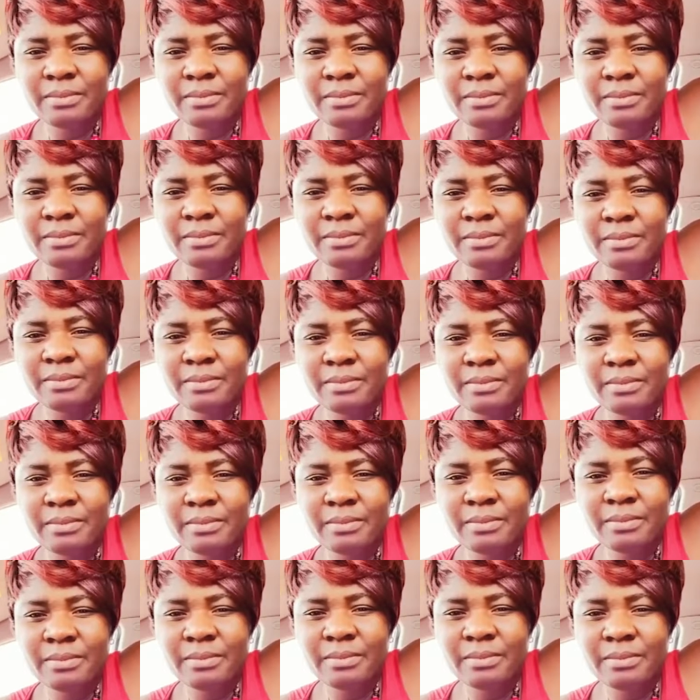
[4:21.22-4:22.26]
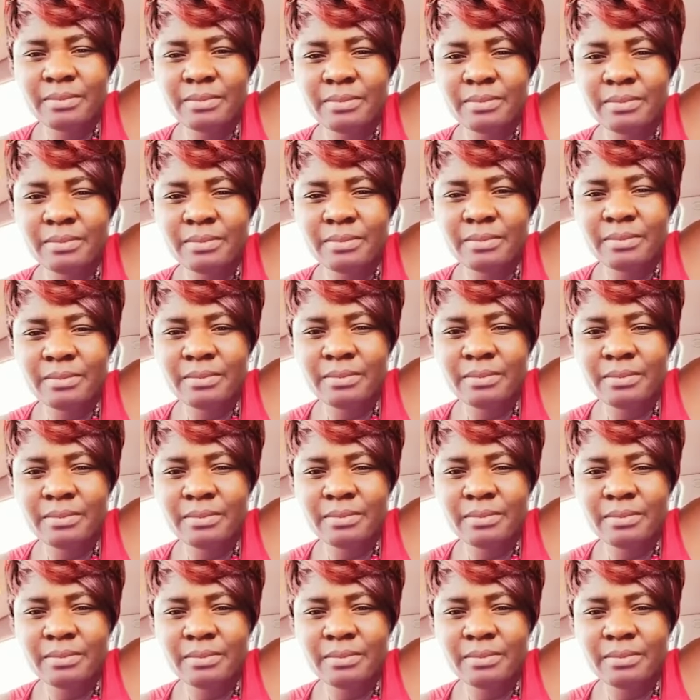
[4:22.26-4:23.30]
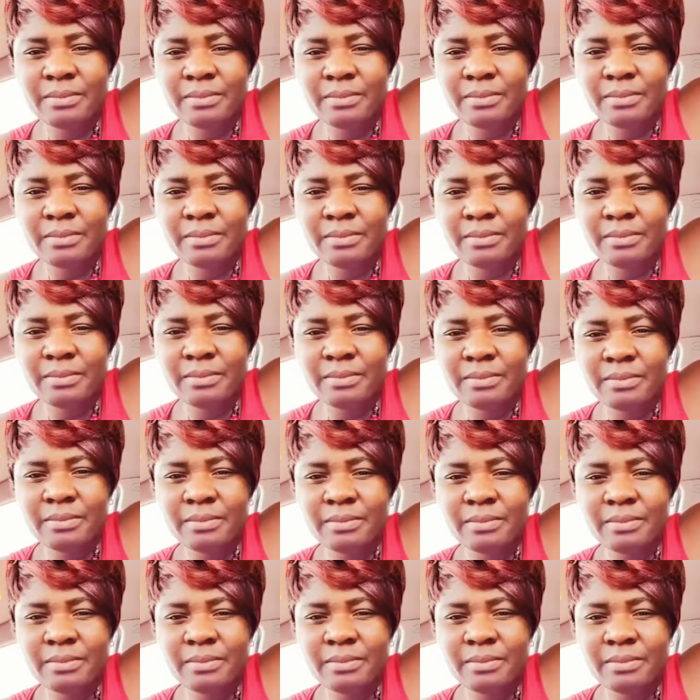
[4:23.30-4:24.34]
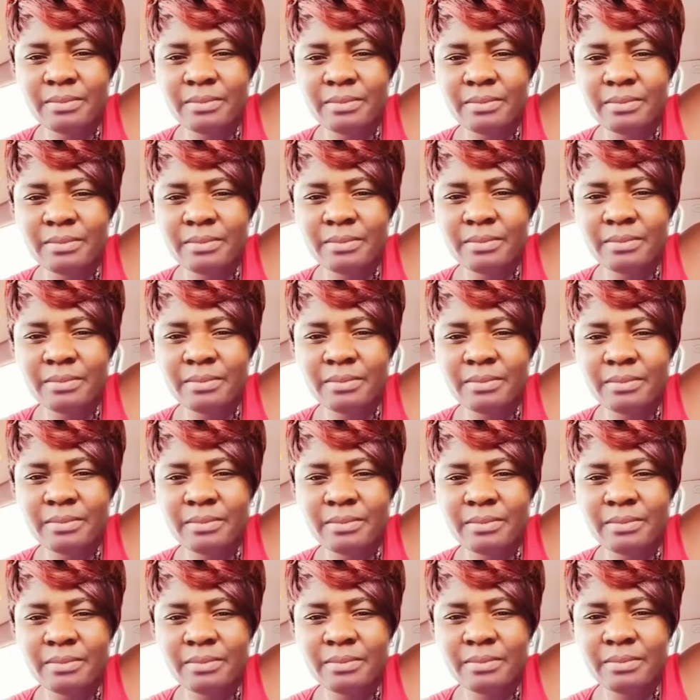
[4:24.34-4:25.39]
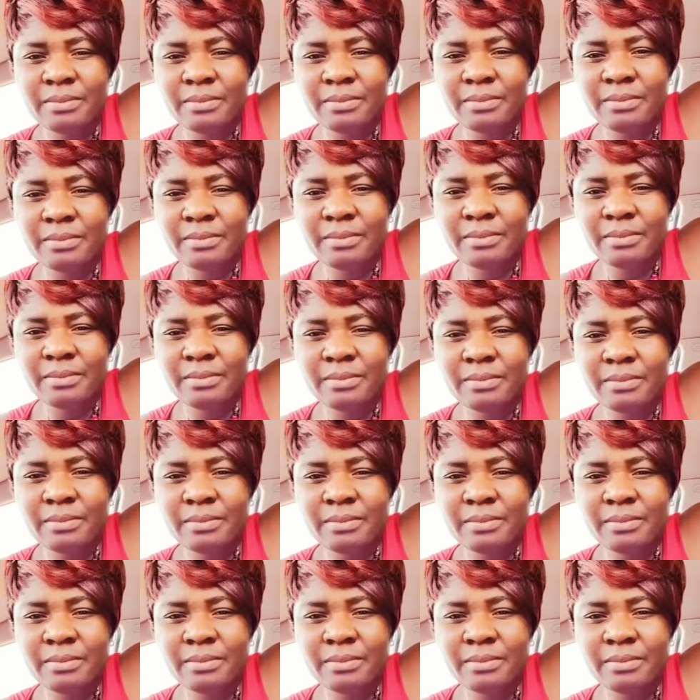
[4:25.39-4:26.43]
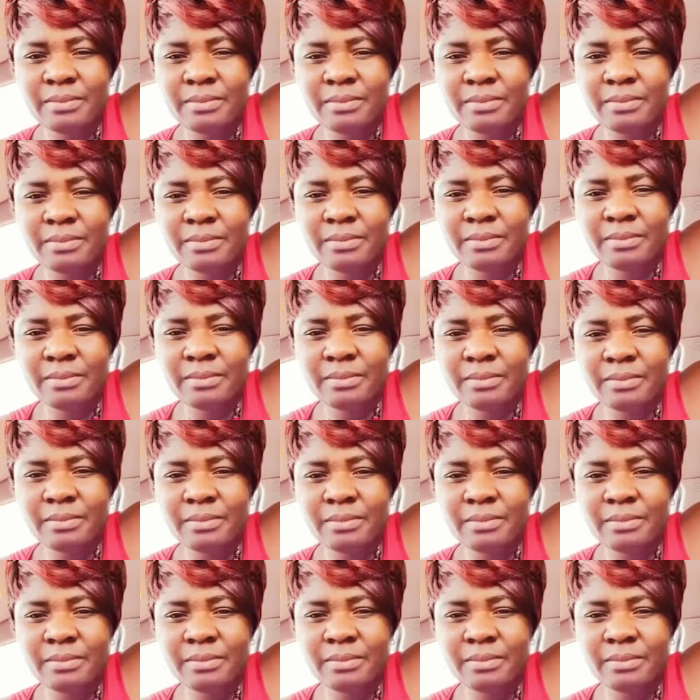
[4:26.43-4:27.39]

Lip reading: [no speech]